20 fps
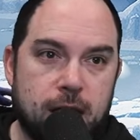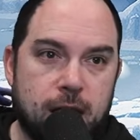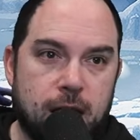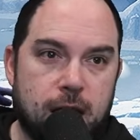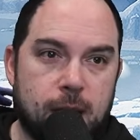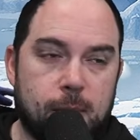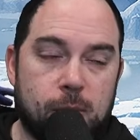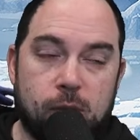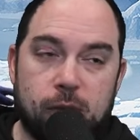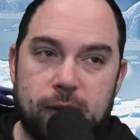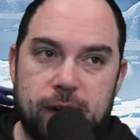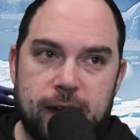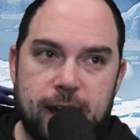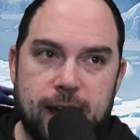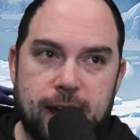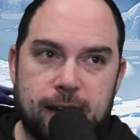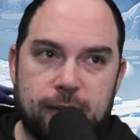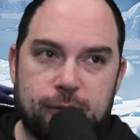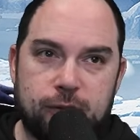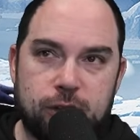I'm already
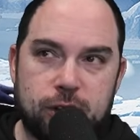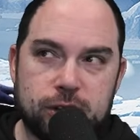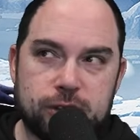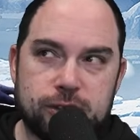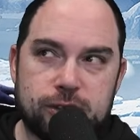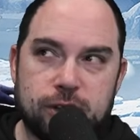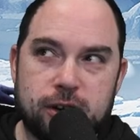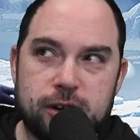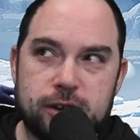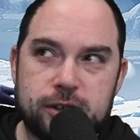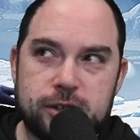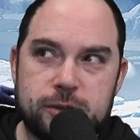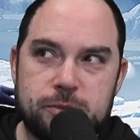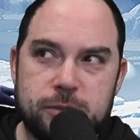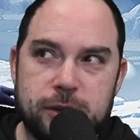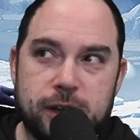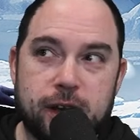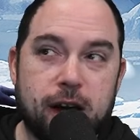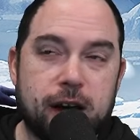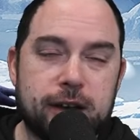out of Frost Stars
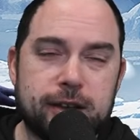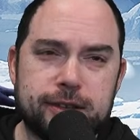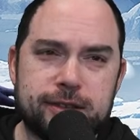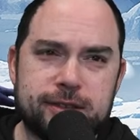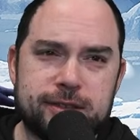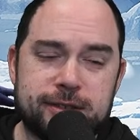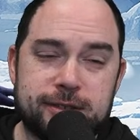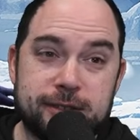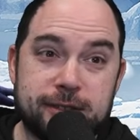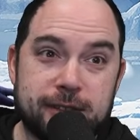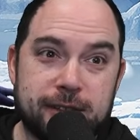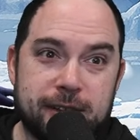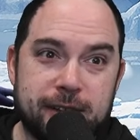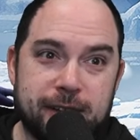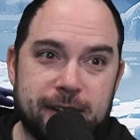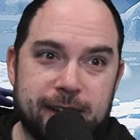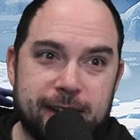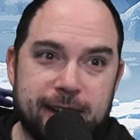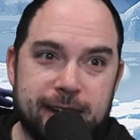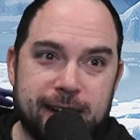because
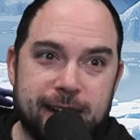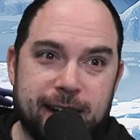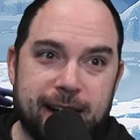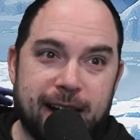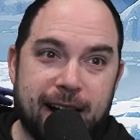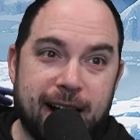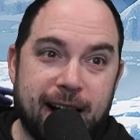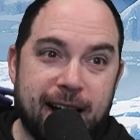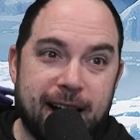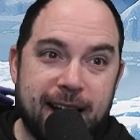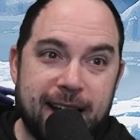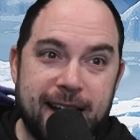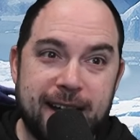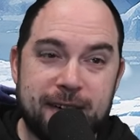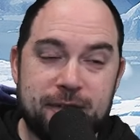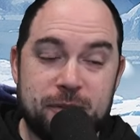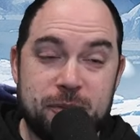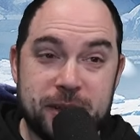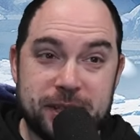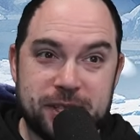I
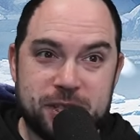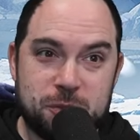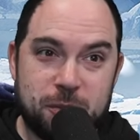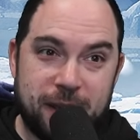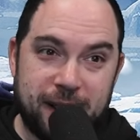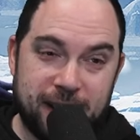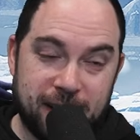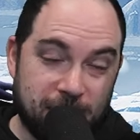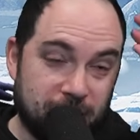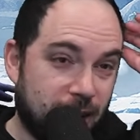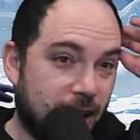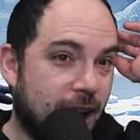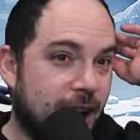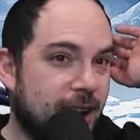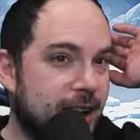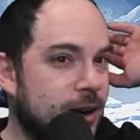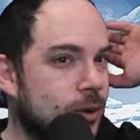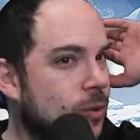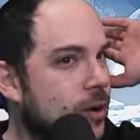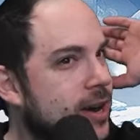have been spending a
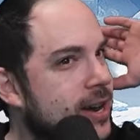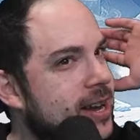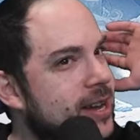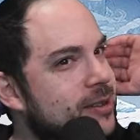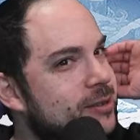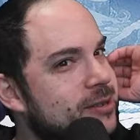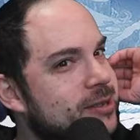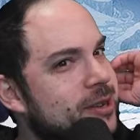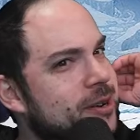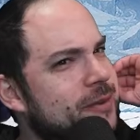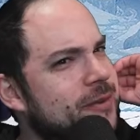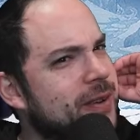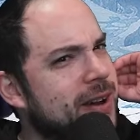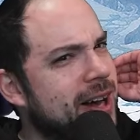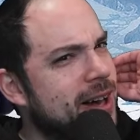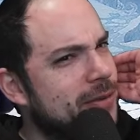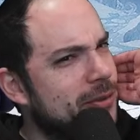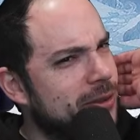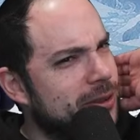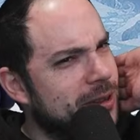lot in Whiteout
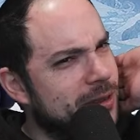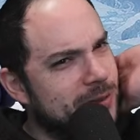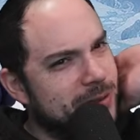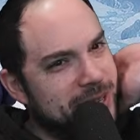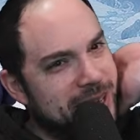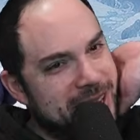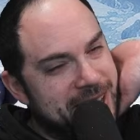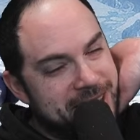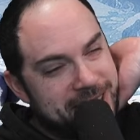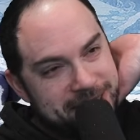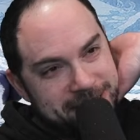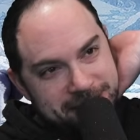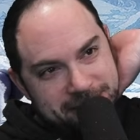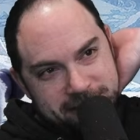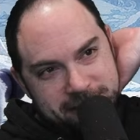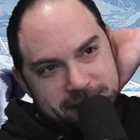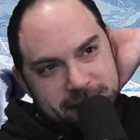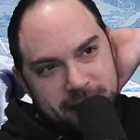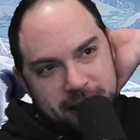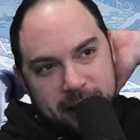Survival of late.
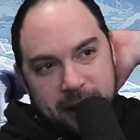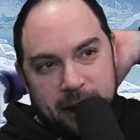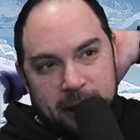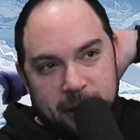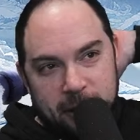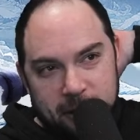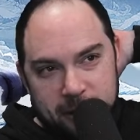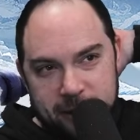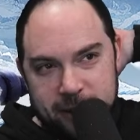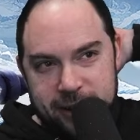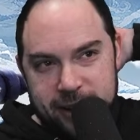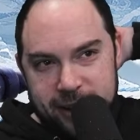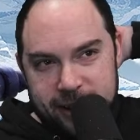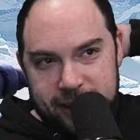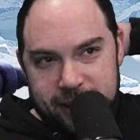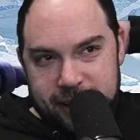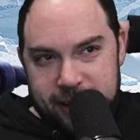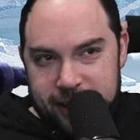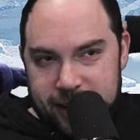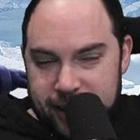So
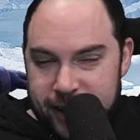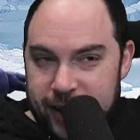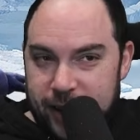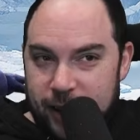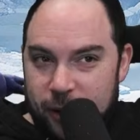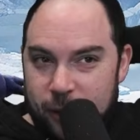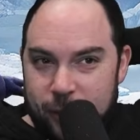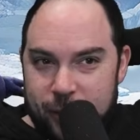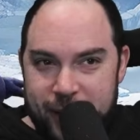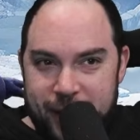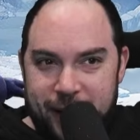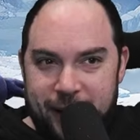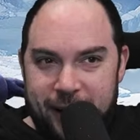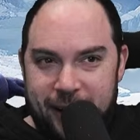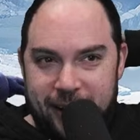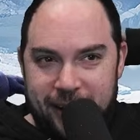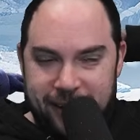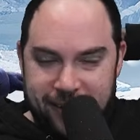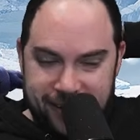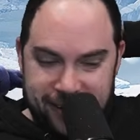here we
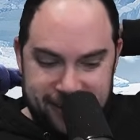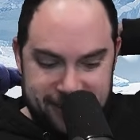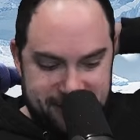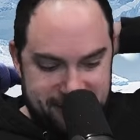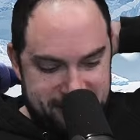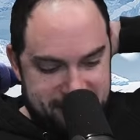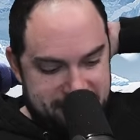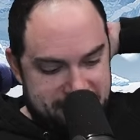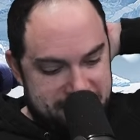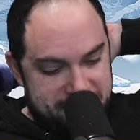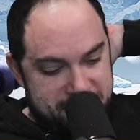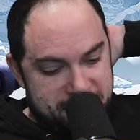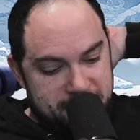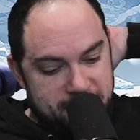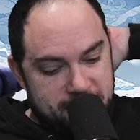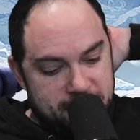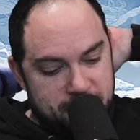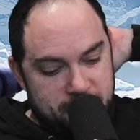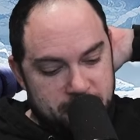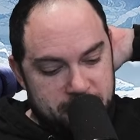are
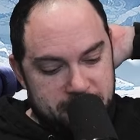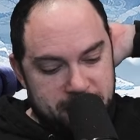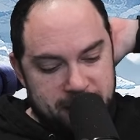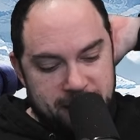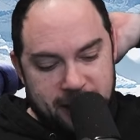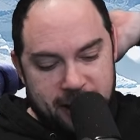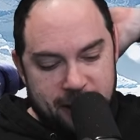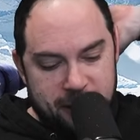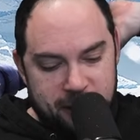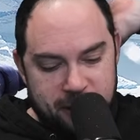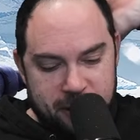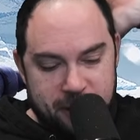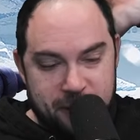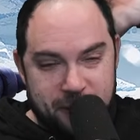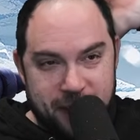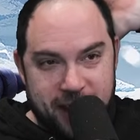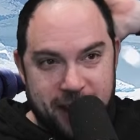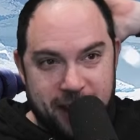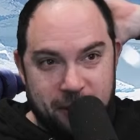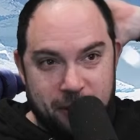with another
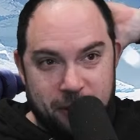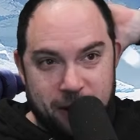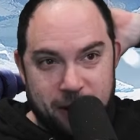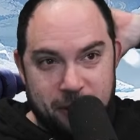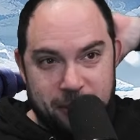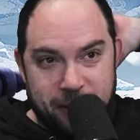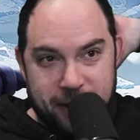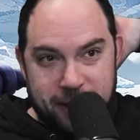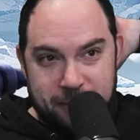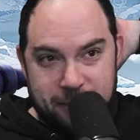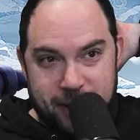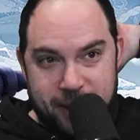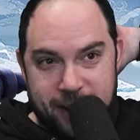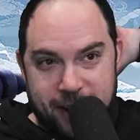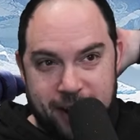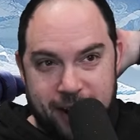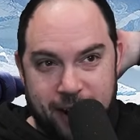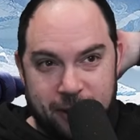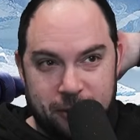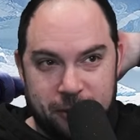event where I'm like,
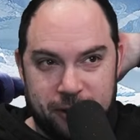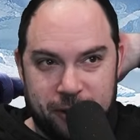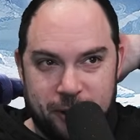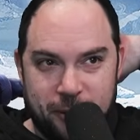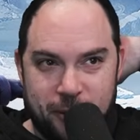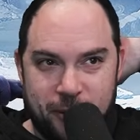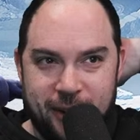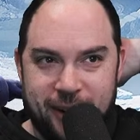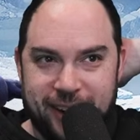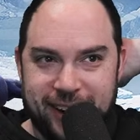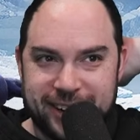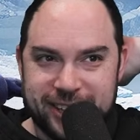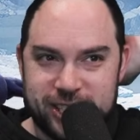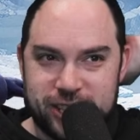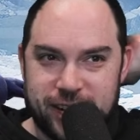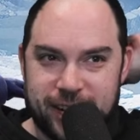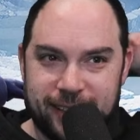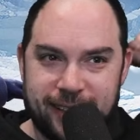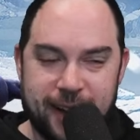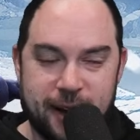man, I really want to
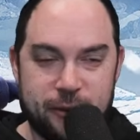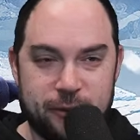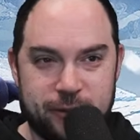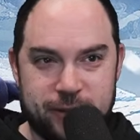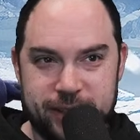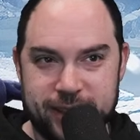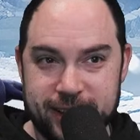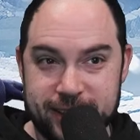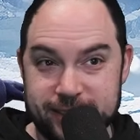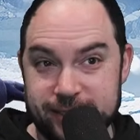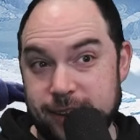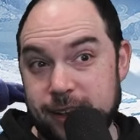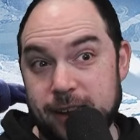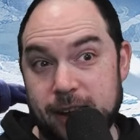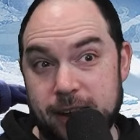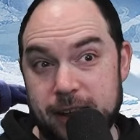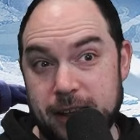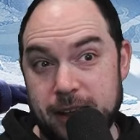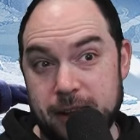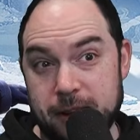shell out for this. And
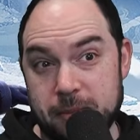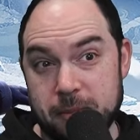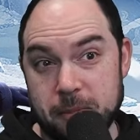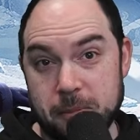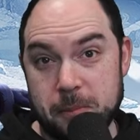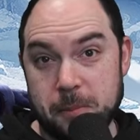I did.